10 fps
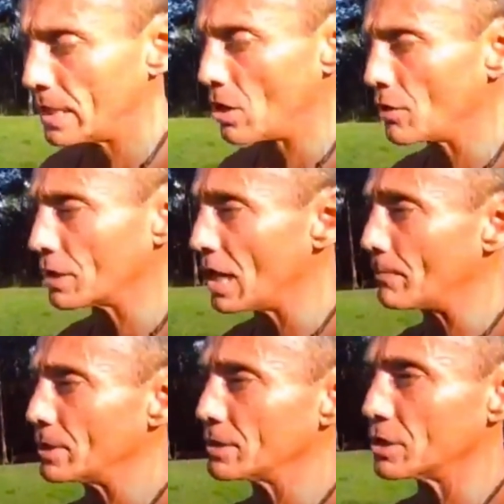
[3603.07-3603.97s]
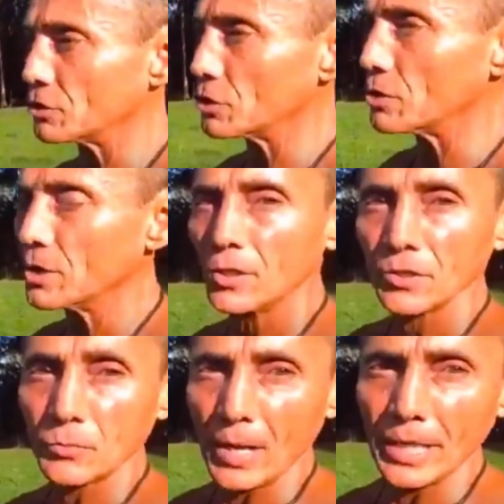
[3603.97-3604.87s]
all the companies that you're
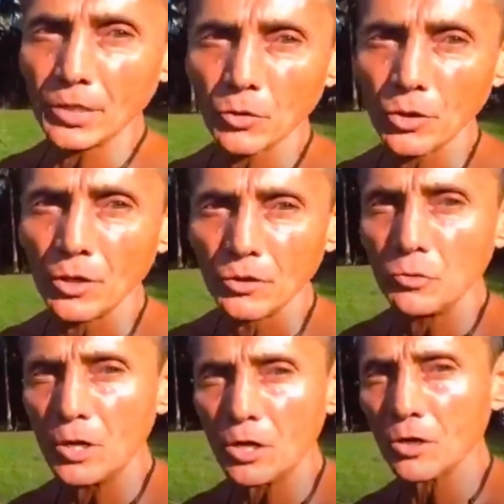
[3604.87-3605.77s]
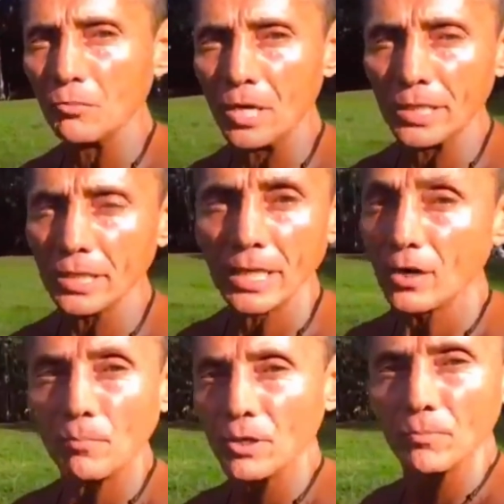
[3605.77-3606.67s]
spending your numerical money, they
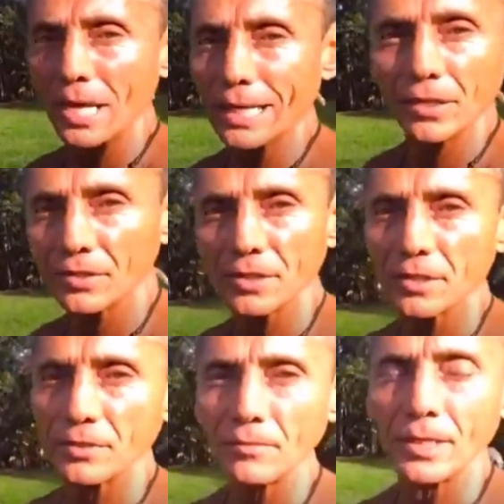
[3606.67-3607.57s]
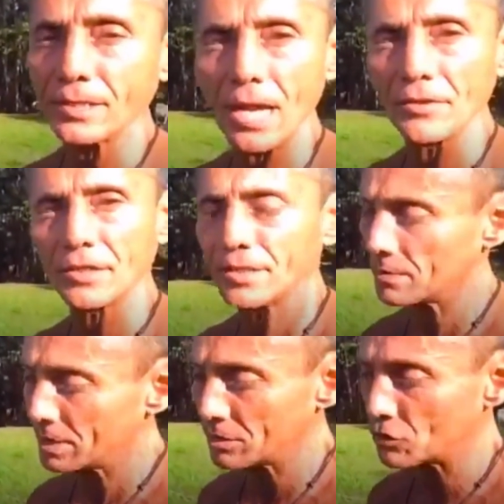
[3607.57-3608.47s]
don't put it back in the system. That's how the
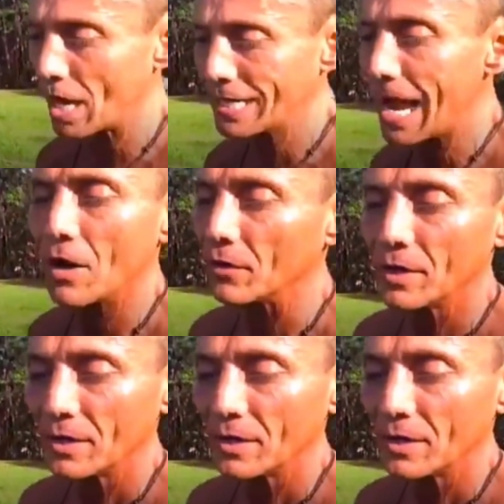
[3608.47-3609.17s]
system gets dried out.